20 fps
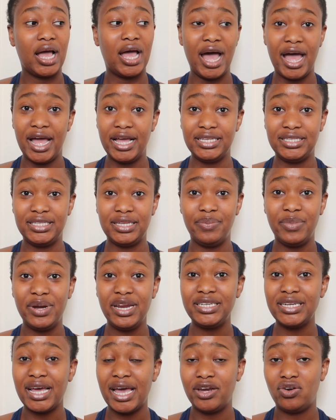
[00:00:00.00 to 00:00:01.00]
guys the
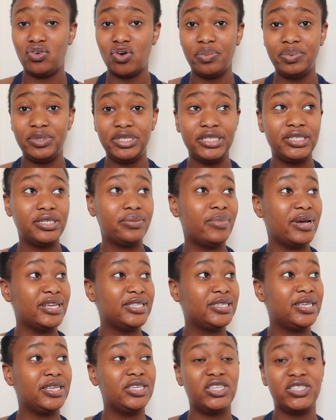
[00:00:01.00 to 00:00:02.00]
minute i dropped it
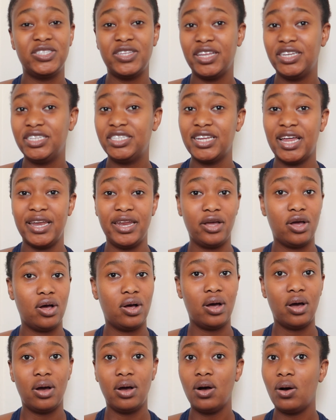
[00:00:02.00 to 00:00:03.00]
my skin just started turning
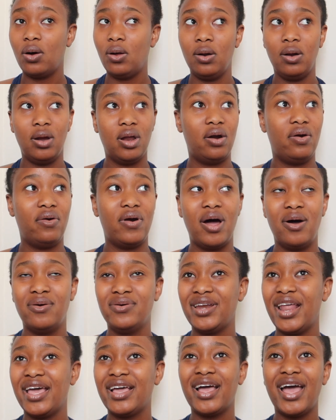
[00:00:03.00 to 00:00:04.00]
all
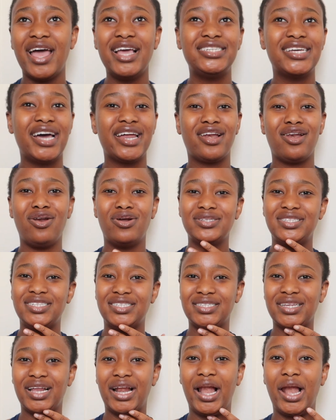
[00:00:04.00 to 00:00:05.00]
around like it had lost
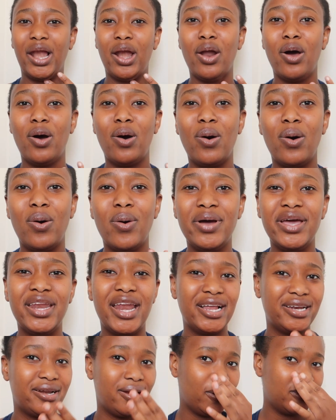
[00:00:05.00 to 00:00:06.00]
its glow it
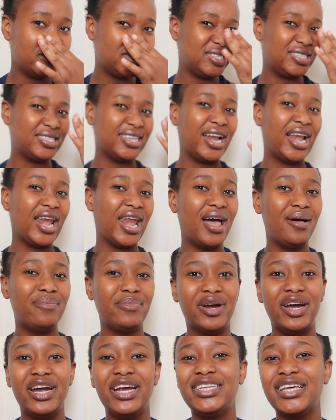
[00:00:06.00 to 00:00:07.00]
had lost its
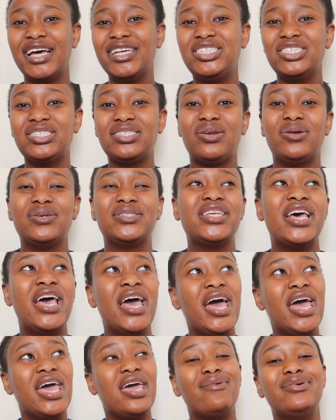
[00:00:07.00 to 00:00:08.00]
glamour it had just lost
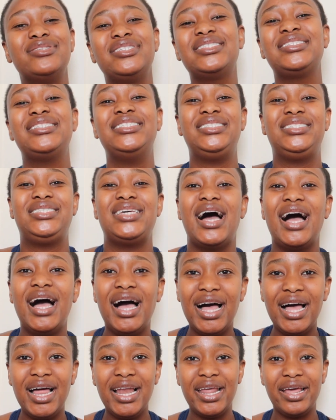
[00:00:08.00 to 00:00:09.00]
it was just
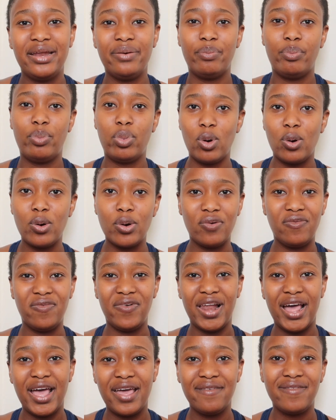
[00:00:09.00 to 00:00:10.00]
dull and bored
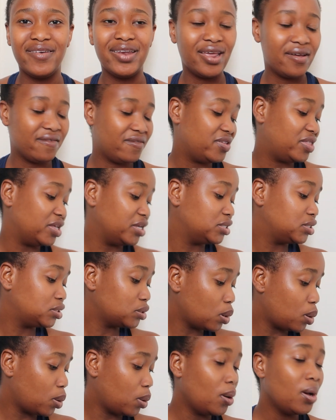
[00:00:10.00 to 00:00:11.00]
of life and everything
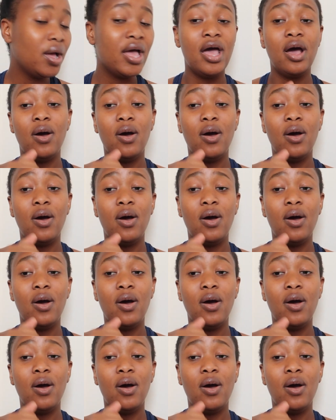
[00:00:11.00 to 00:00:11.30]
so